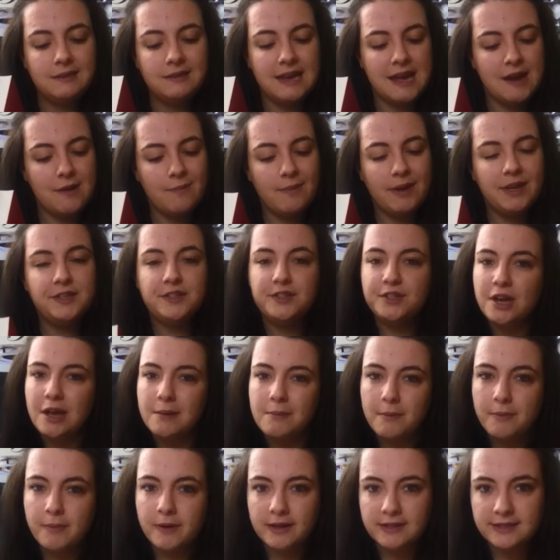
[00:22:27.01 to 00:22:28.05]
Now my
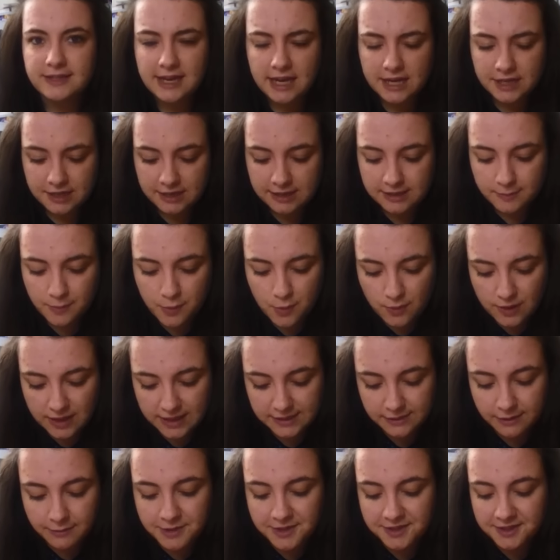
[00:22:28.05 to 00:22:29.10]
German pronunciation is
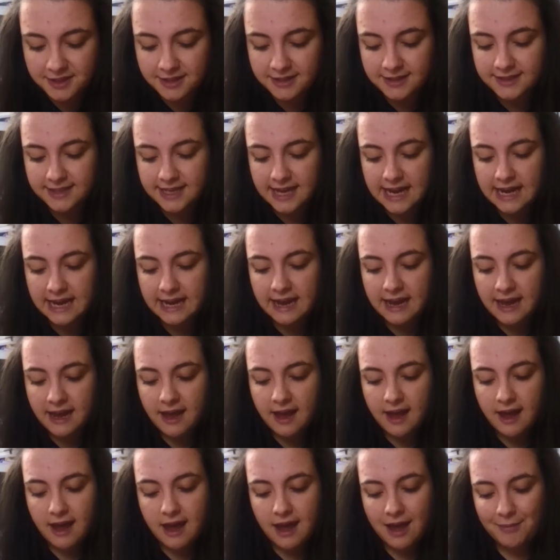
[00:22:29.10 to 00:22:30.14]
appalling, so I'm just going to say
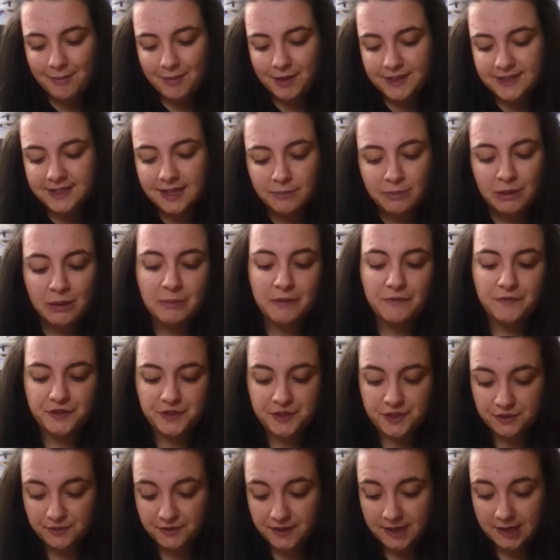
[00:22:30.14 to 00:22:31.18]
a suburb of
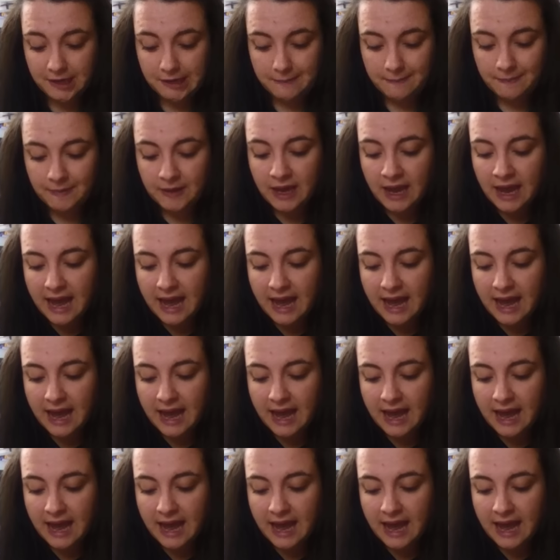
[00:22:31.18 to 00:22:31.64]
Zurich.